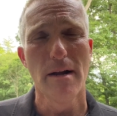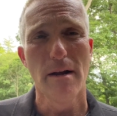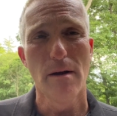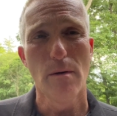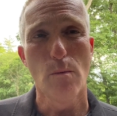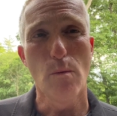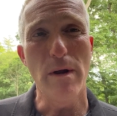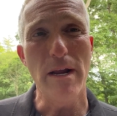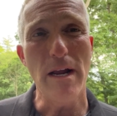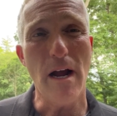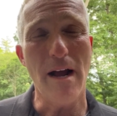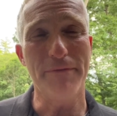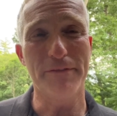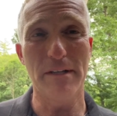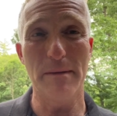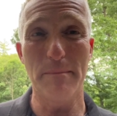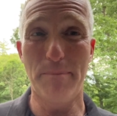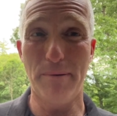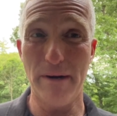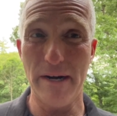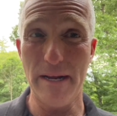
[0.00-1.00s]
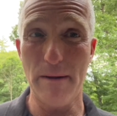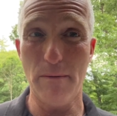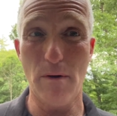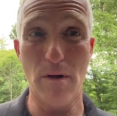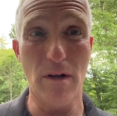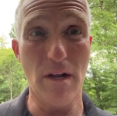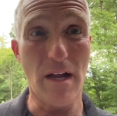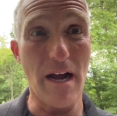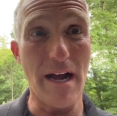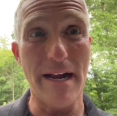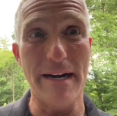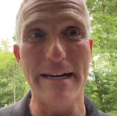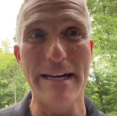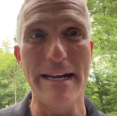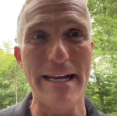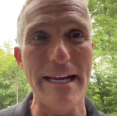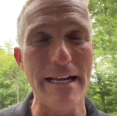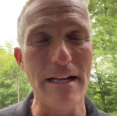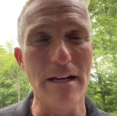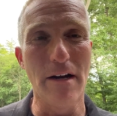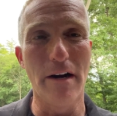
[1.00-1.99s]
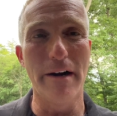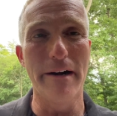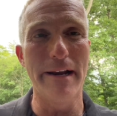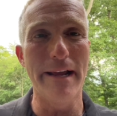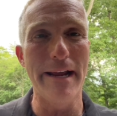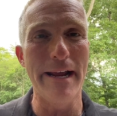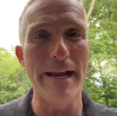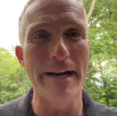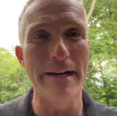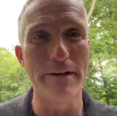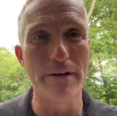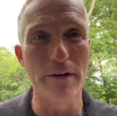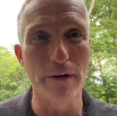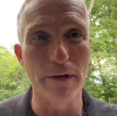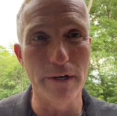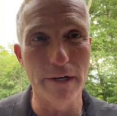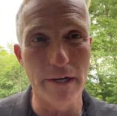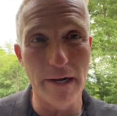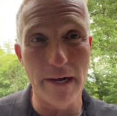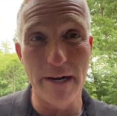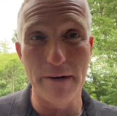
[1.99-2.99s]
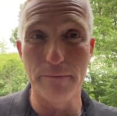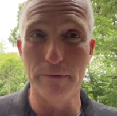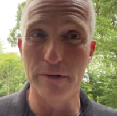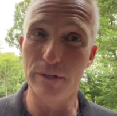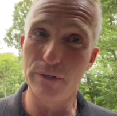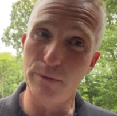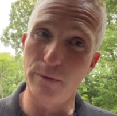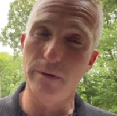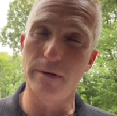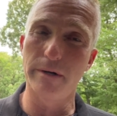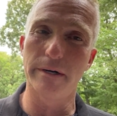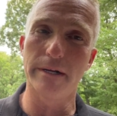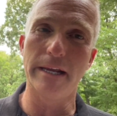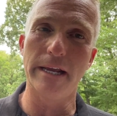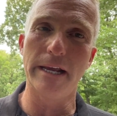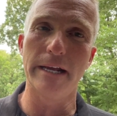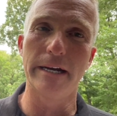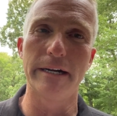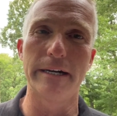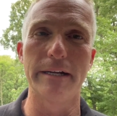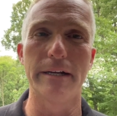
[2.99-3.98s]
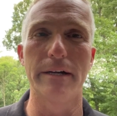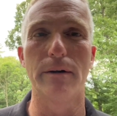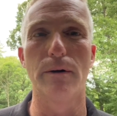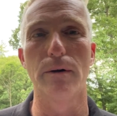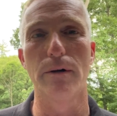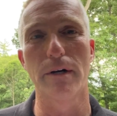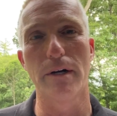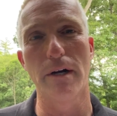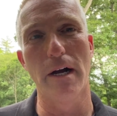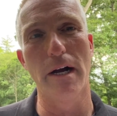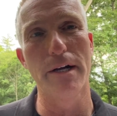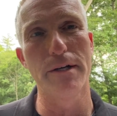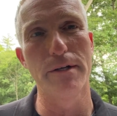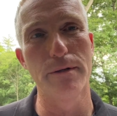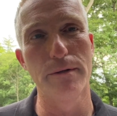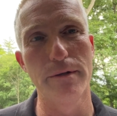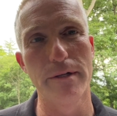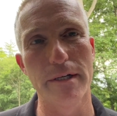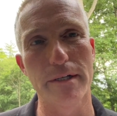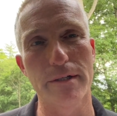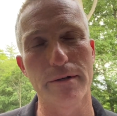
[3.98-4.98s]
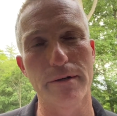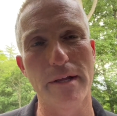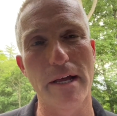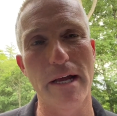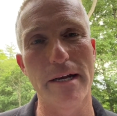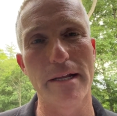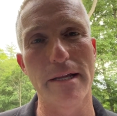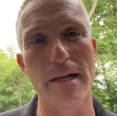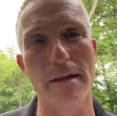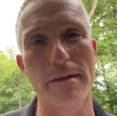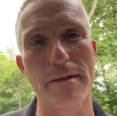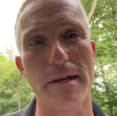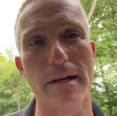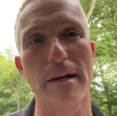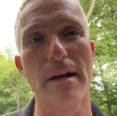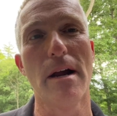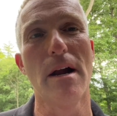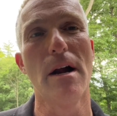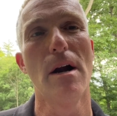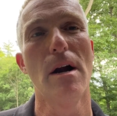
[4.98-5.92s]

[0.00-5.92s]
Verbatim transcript: we often pray, well, God, heal our land, or God, restore Canada, or God, do this or that or the other thing.